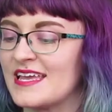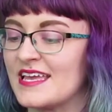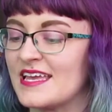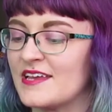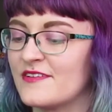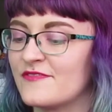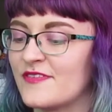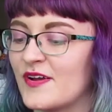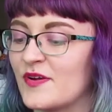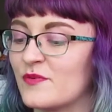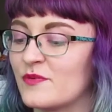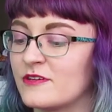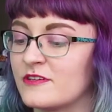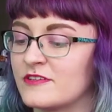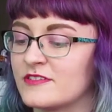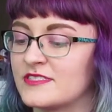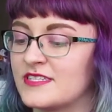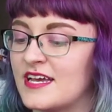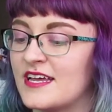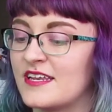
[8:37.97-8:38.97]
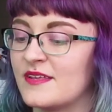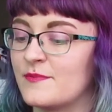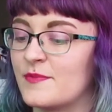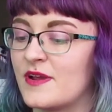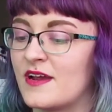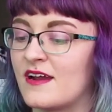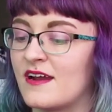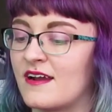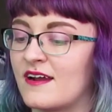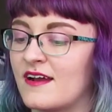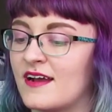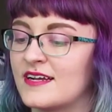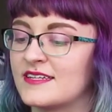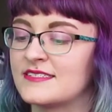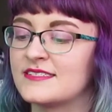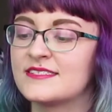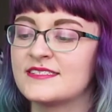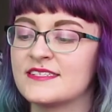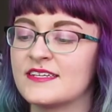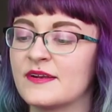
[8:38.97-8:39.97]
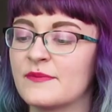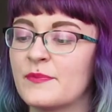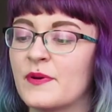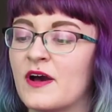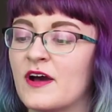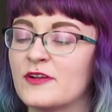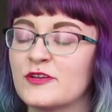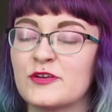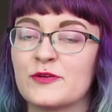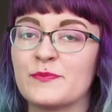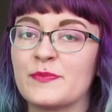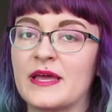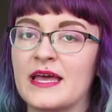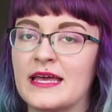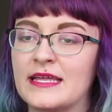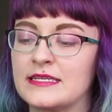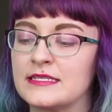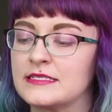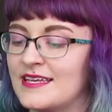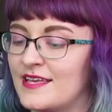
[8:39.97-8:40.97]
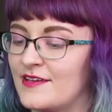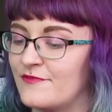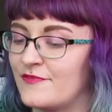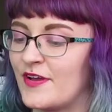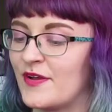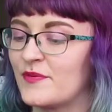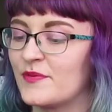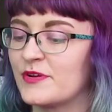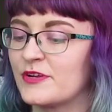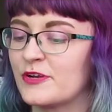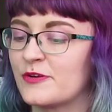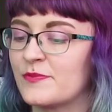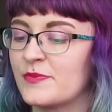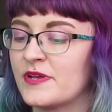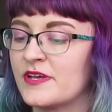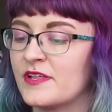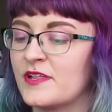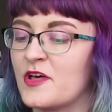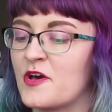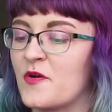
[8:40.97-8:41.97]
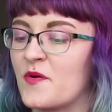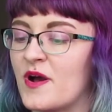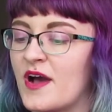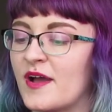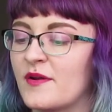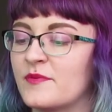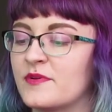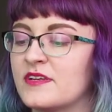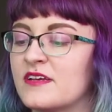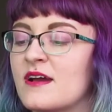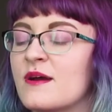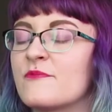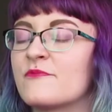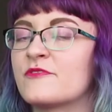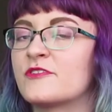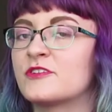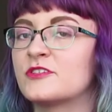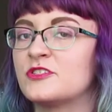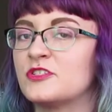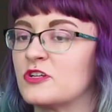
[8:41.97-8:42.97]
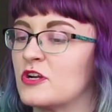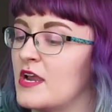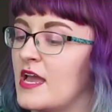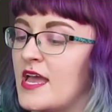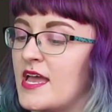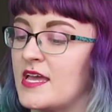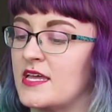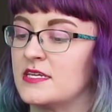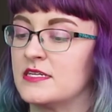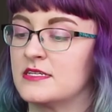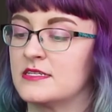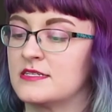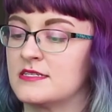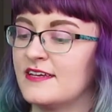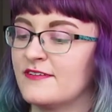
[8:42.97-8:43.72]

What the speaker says: If I were your teddy bear, I'd sit upon your bed. If I were your pillow, I would comfort your head.